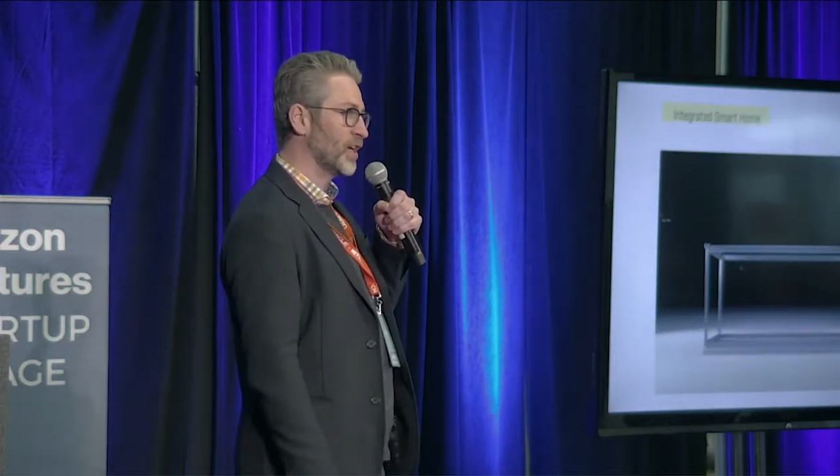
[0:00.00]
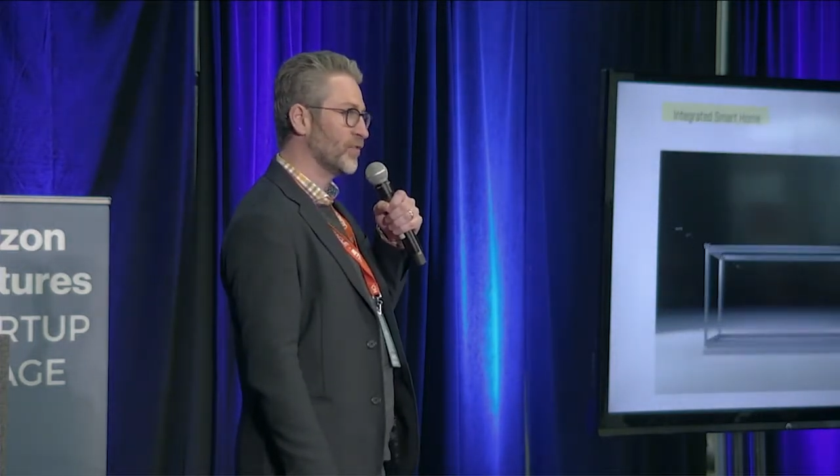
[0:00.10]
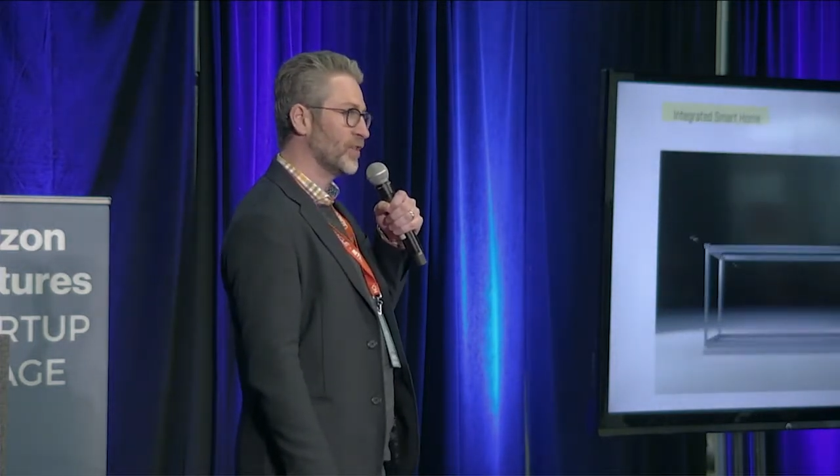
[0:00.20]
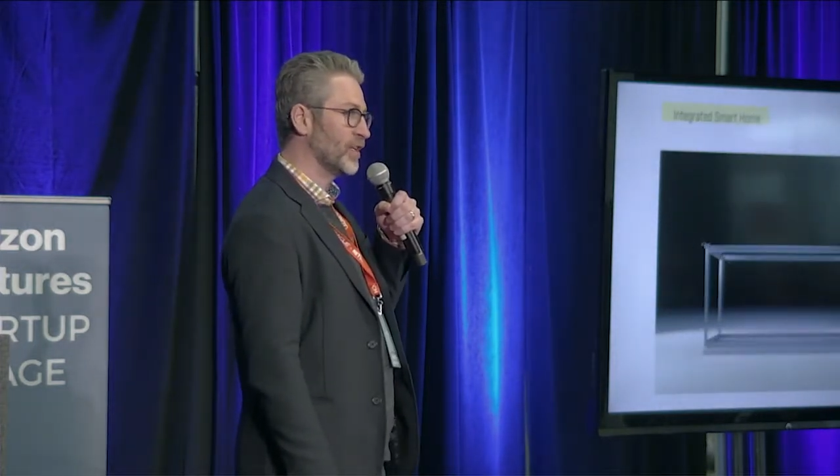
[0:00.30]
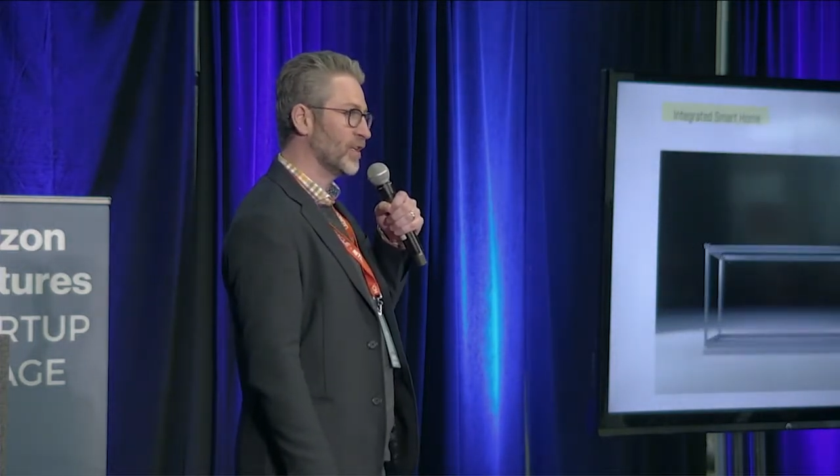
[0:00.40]

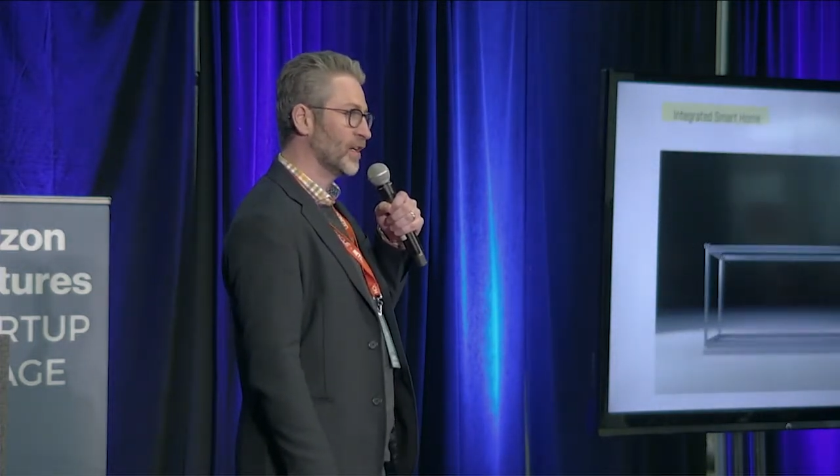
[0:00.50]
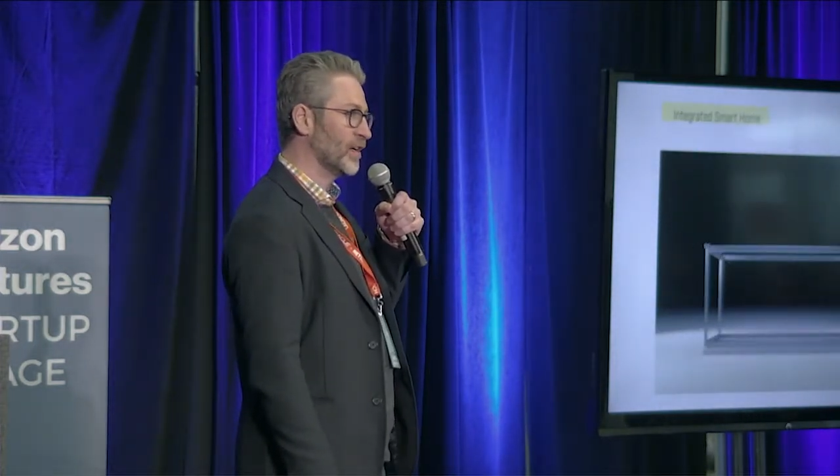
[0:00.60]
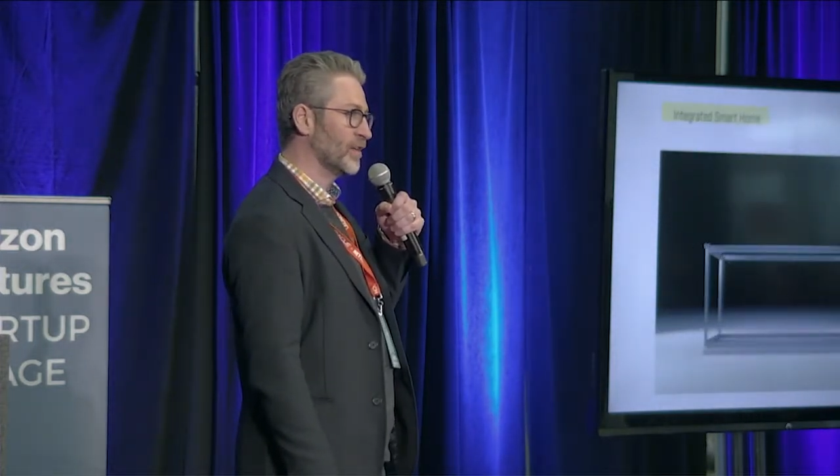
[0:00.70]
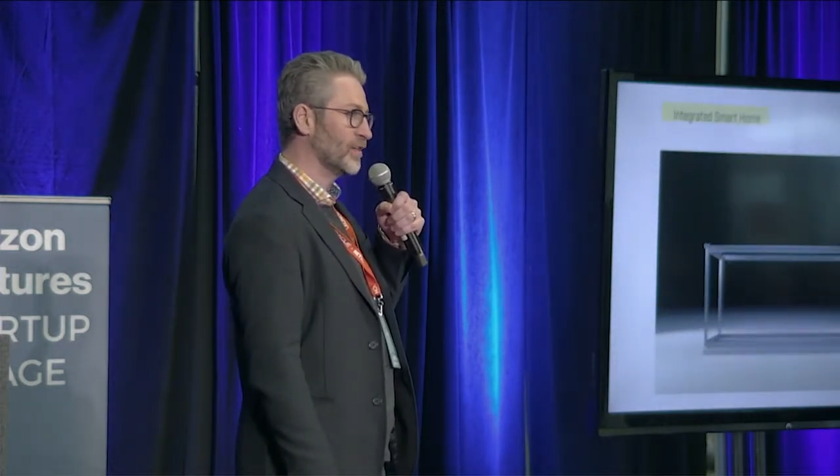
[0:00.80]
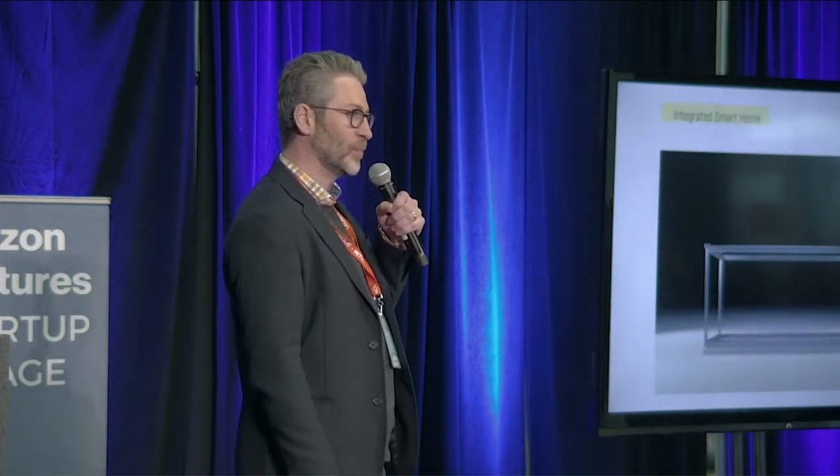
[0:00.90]
out
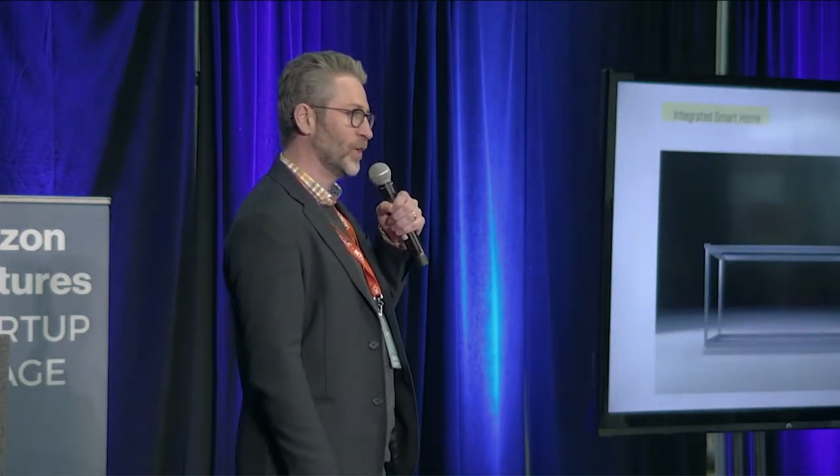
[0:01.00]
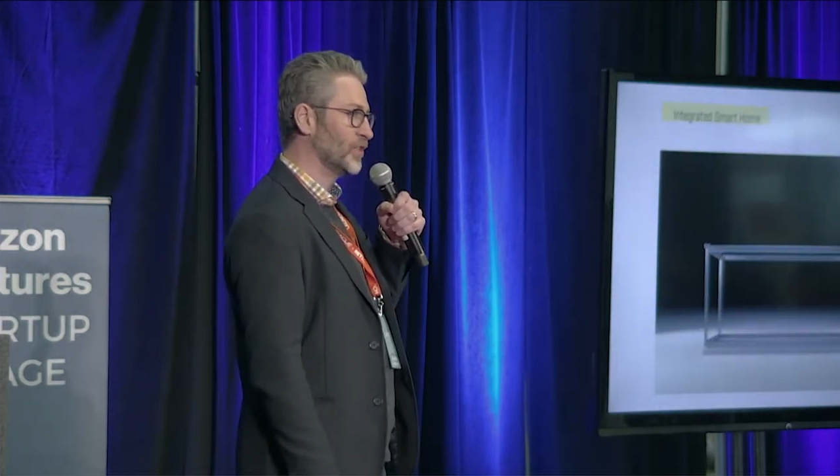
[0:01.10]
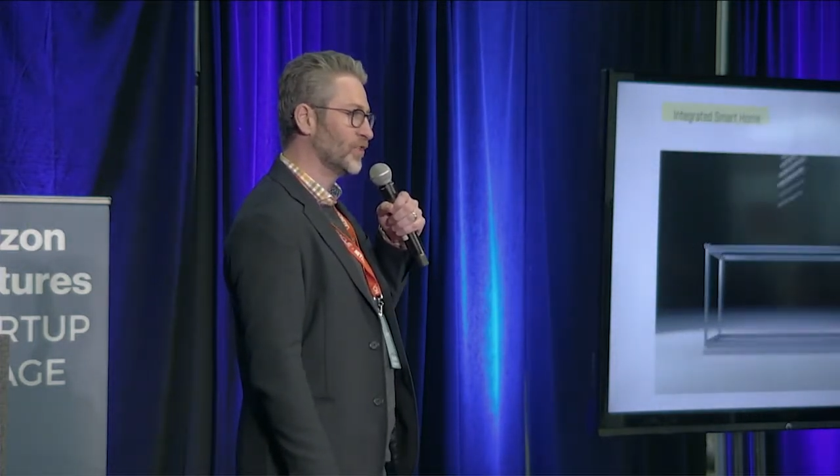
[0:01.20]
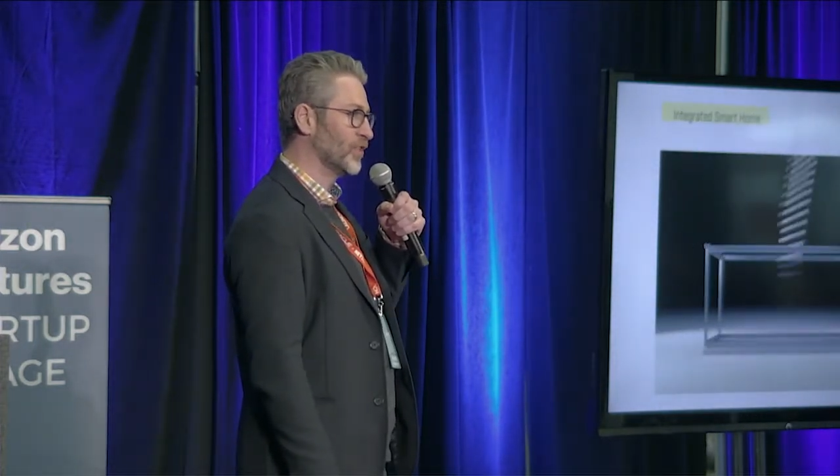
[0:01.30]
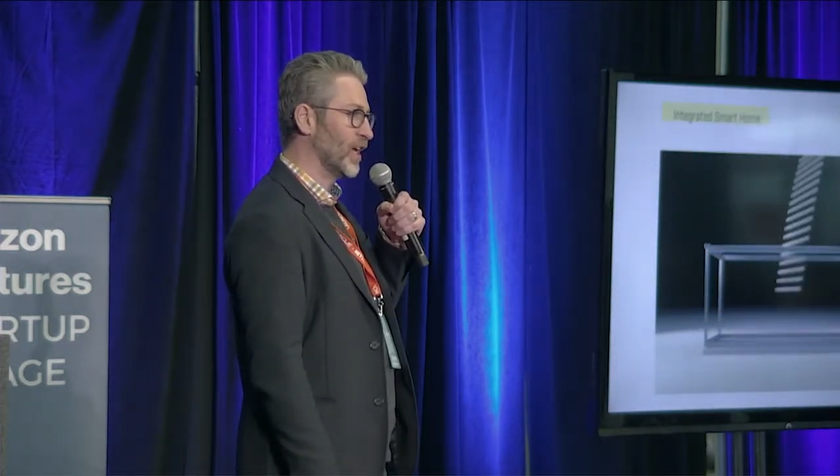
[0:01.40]
the
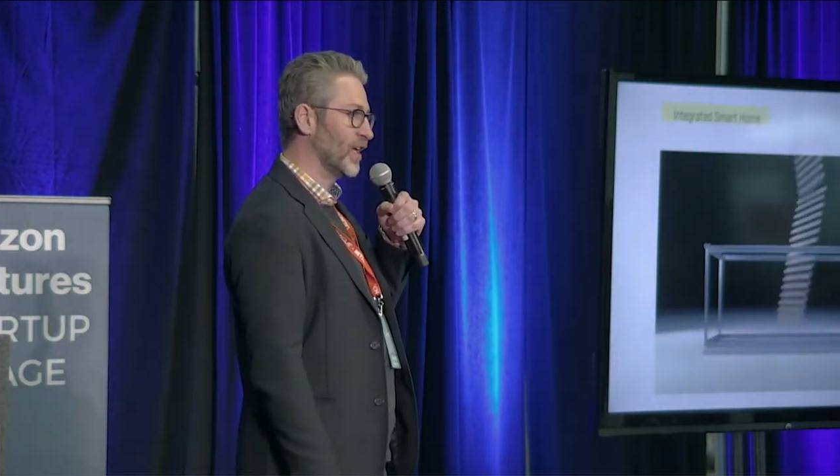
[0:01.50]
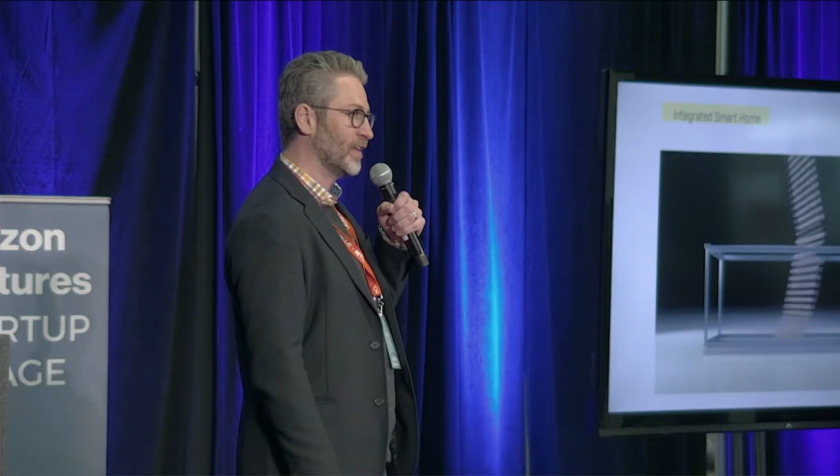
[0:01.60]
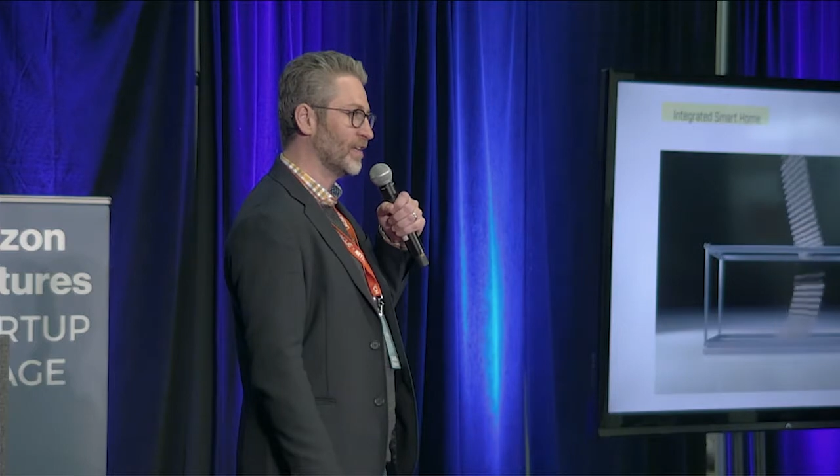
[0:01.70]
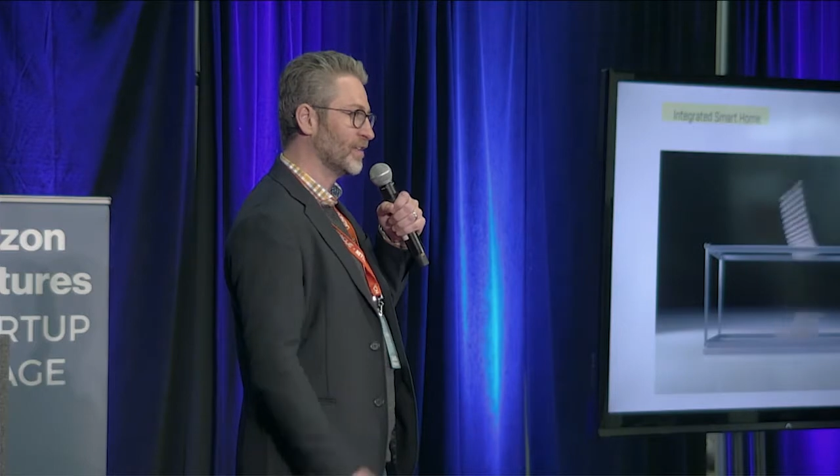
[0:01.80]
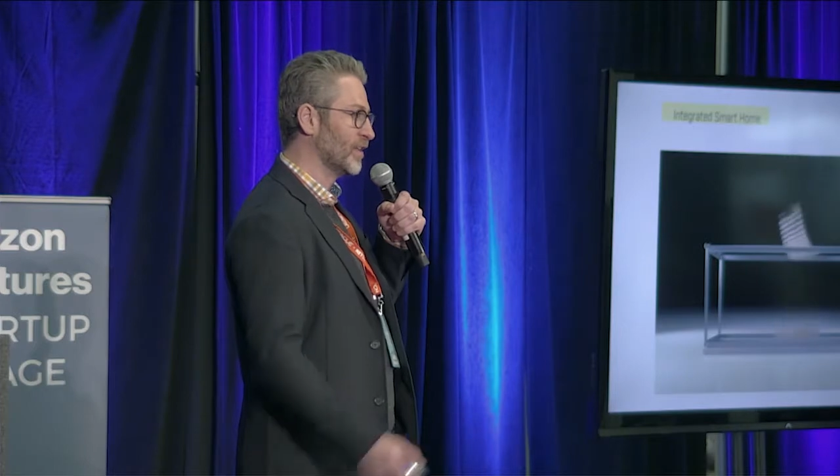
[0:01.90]
pitch
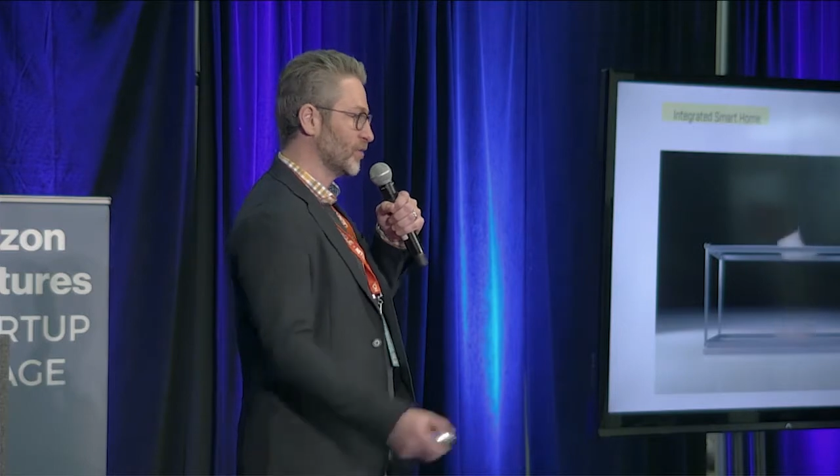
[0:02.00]
and